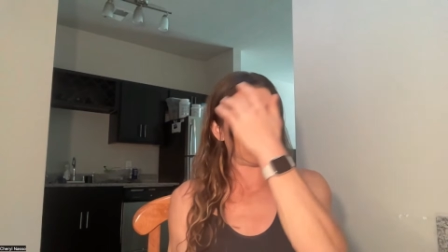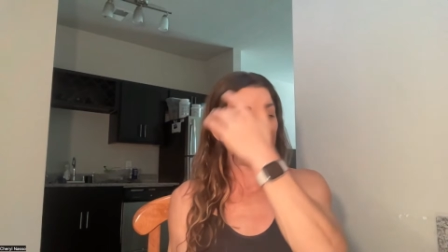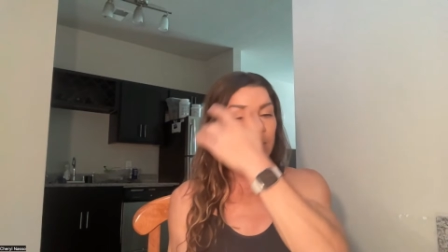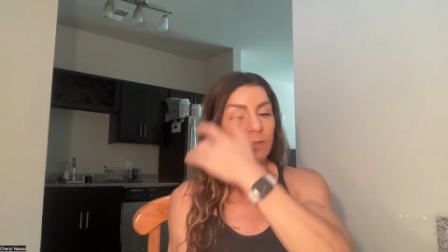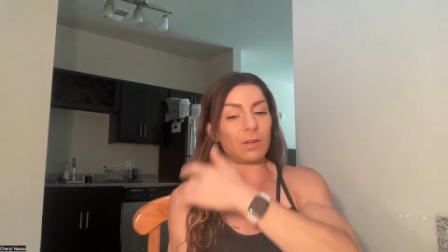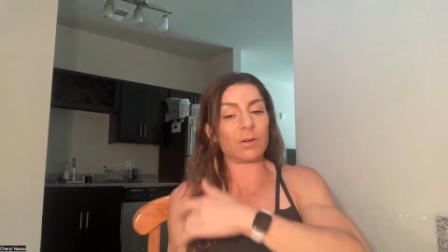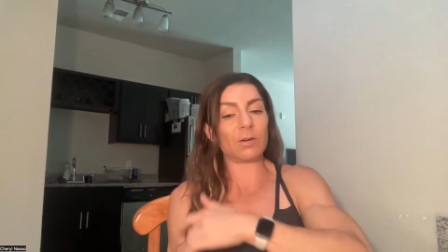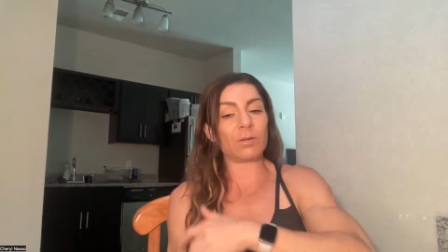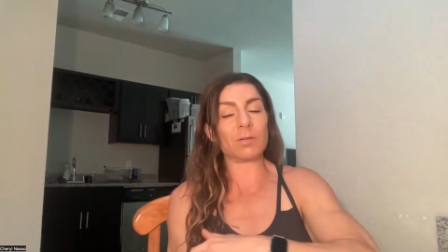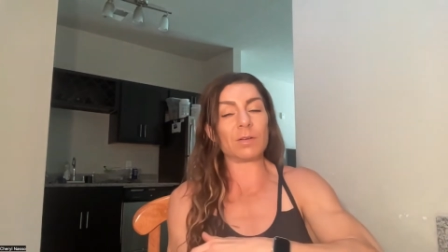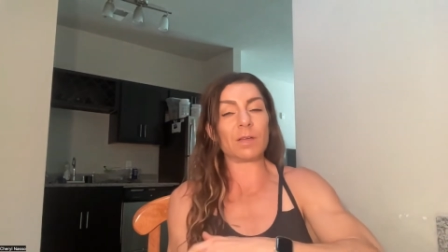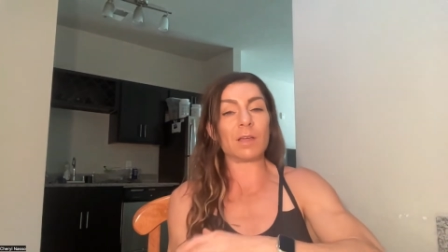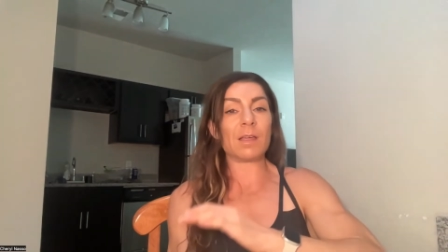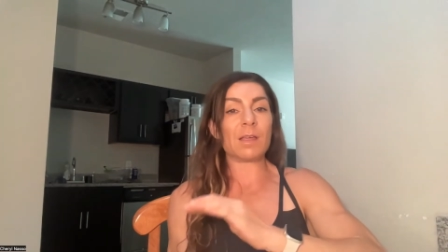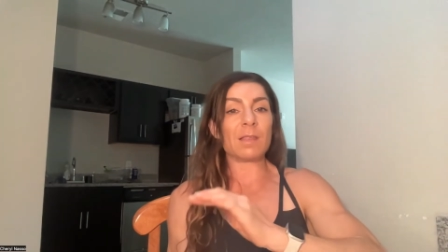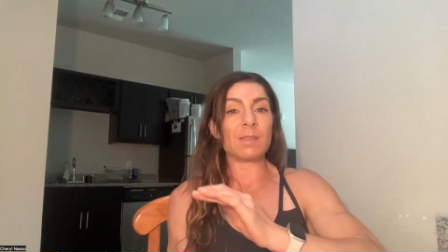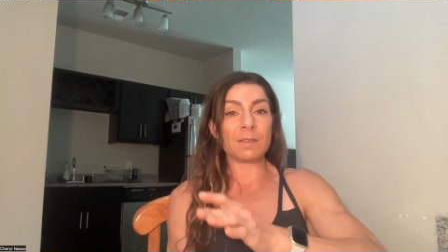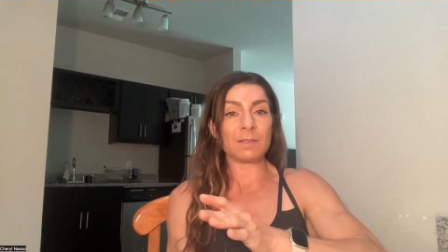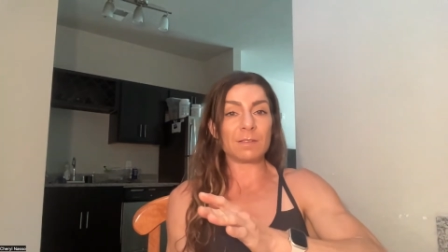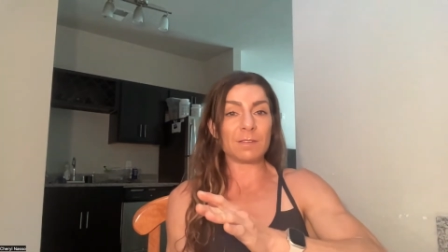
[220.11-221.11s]
So
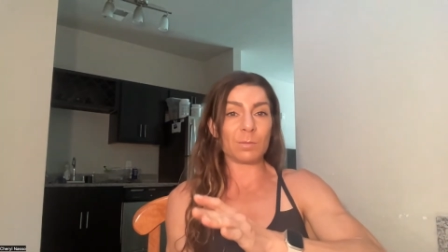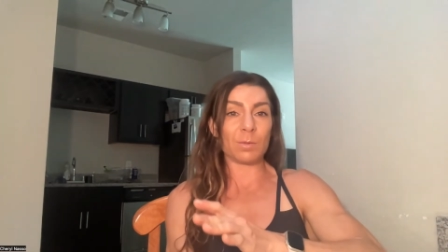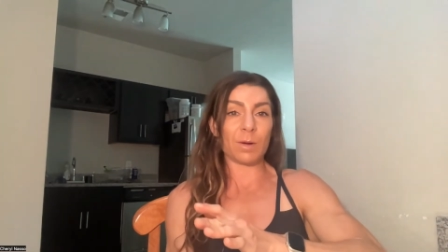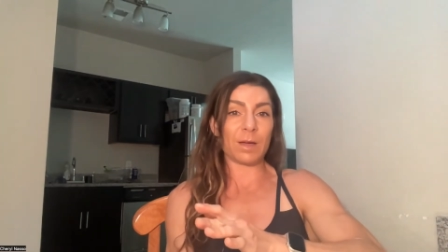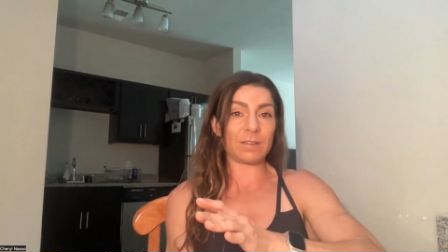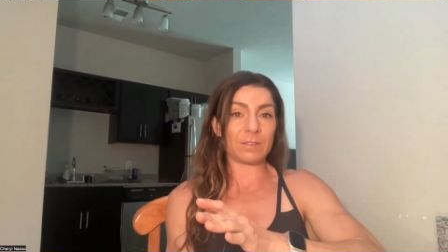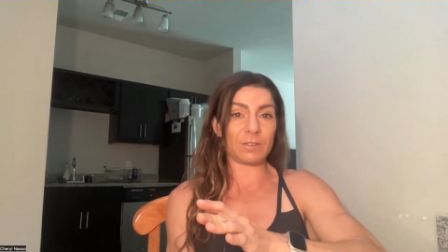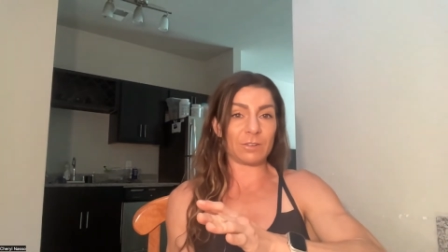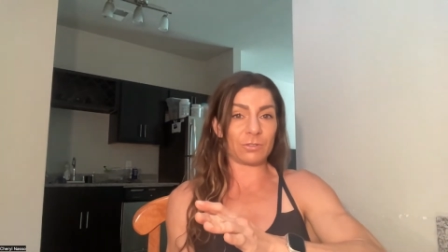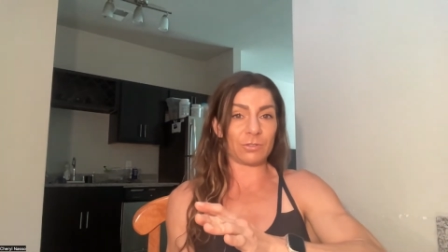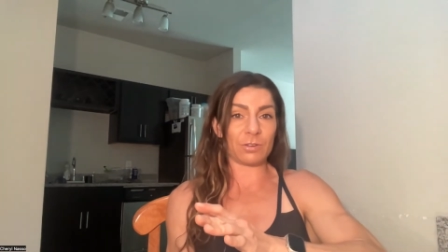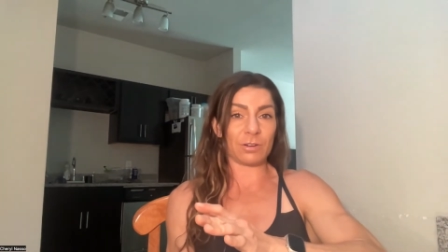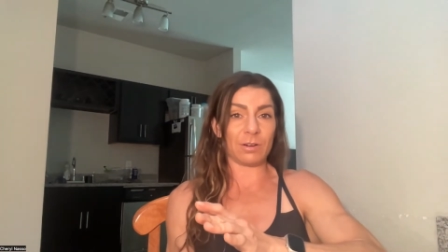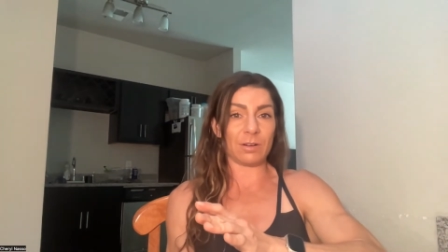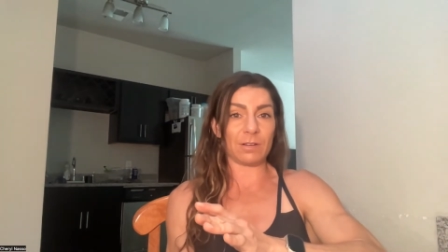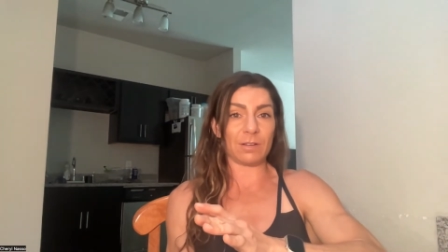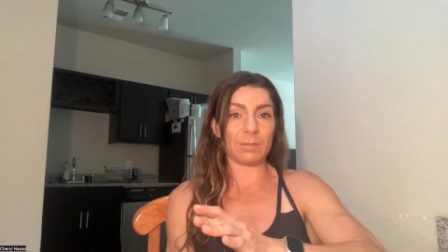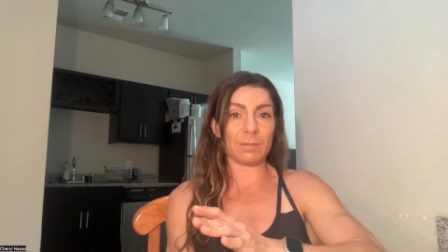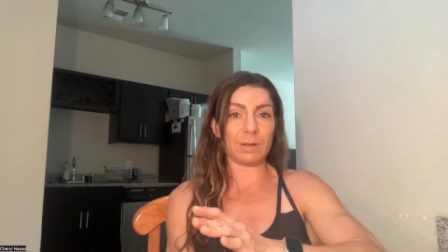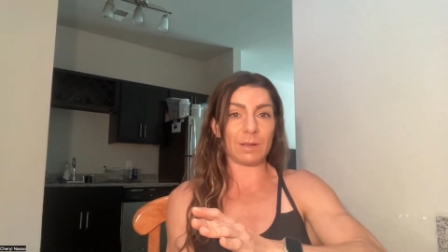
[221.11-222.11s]
this is why this is
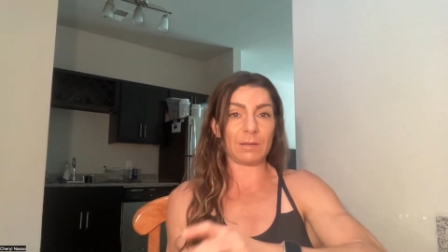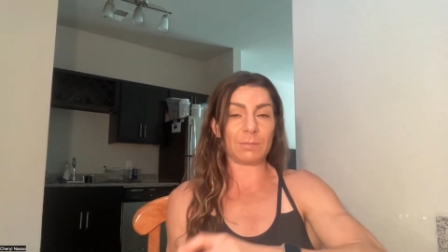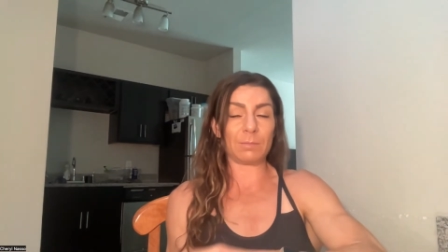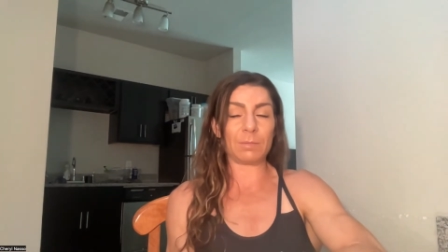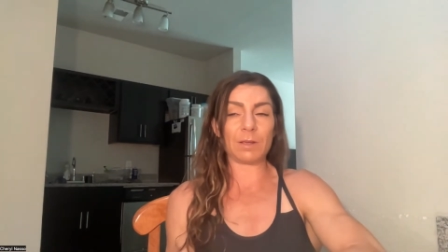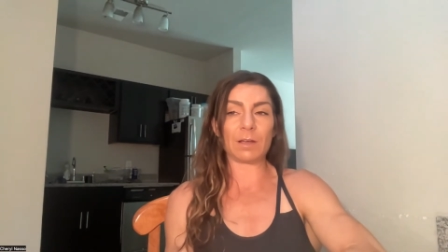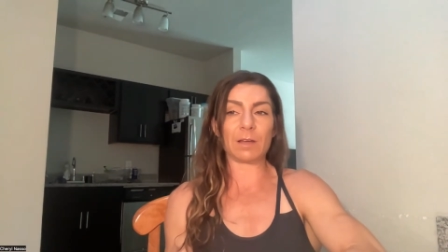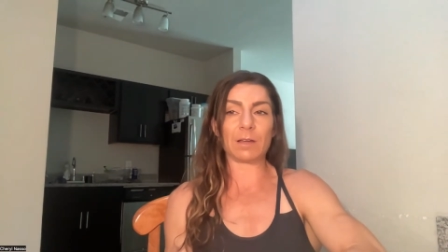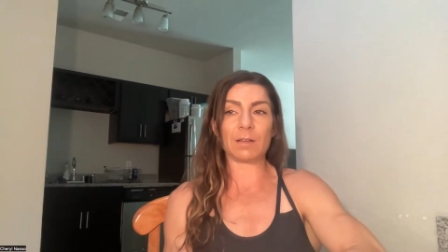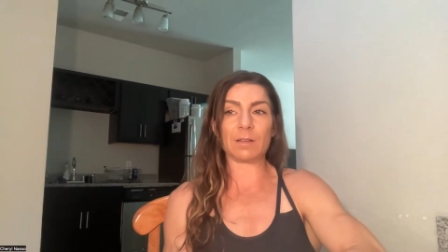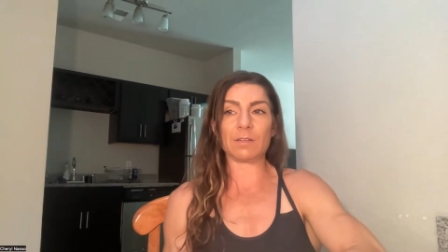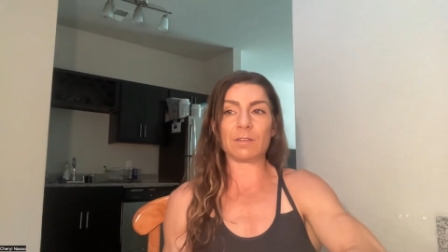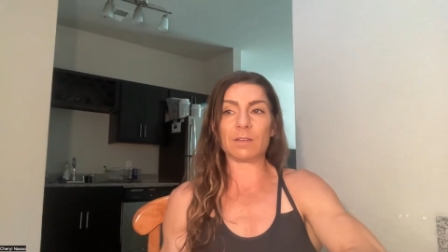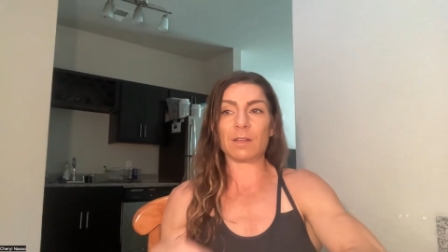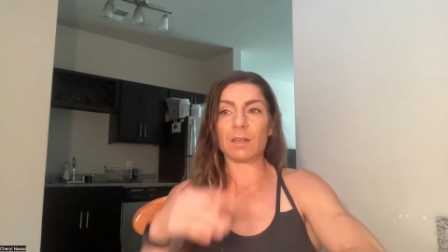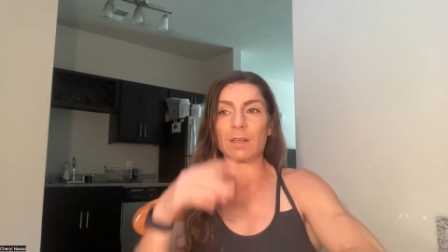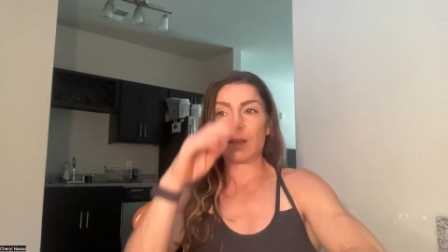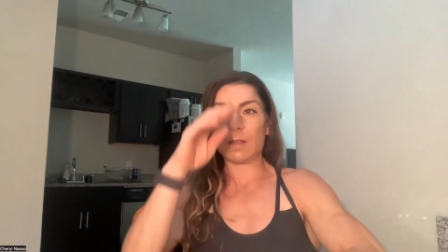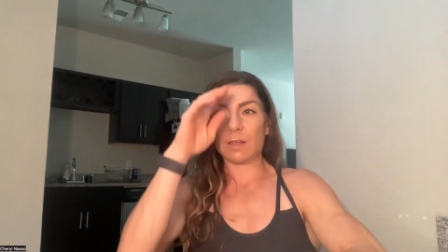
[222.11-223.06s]
triggering to me because,